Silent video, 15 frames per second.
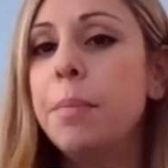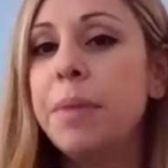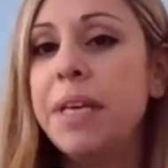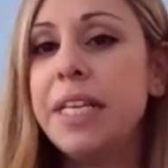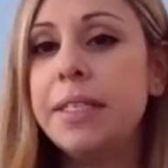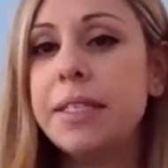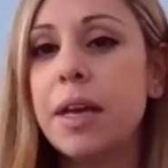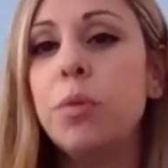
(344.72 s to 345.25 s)

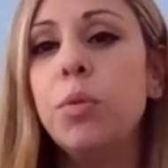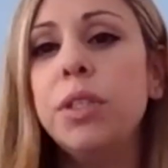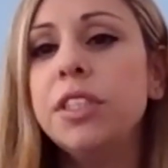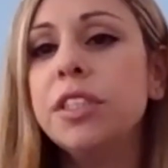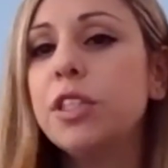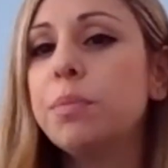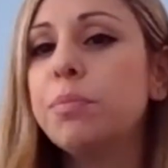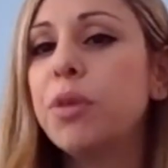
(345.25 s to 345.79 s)
Peter, what
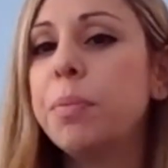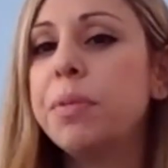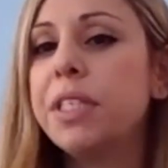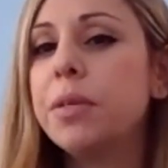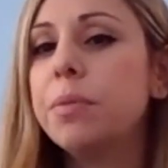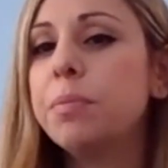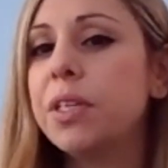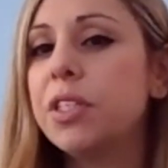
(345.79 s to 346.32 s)
does the Property
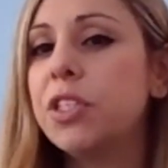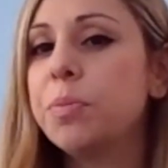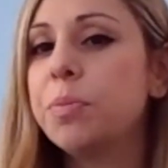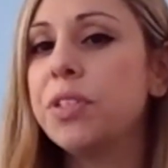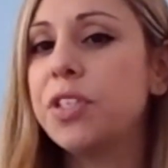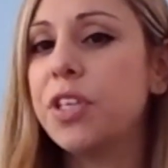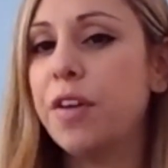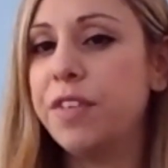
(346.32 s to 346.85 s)
Ombudsman
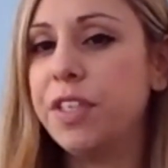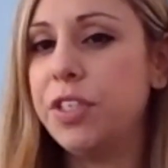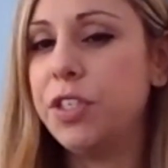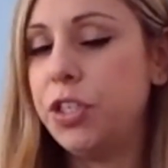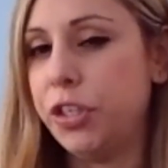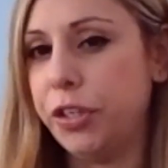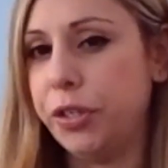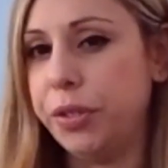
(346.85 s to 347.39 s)
Service
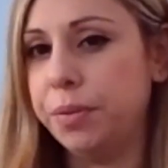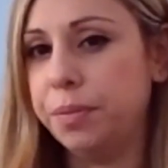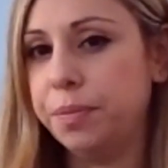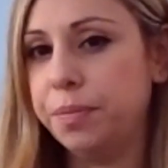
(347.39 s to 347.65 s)
do?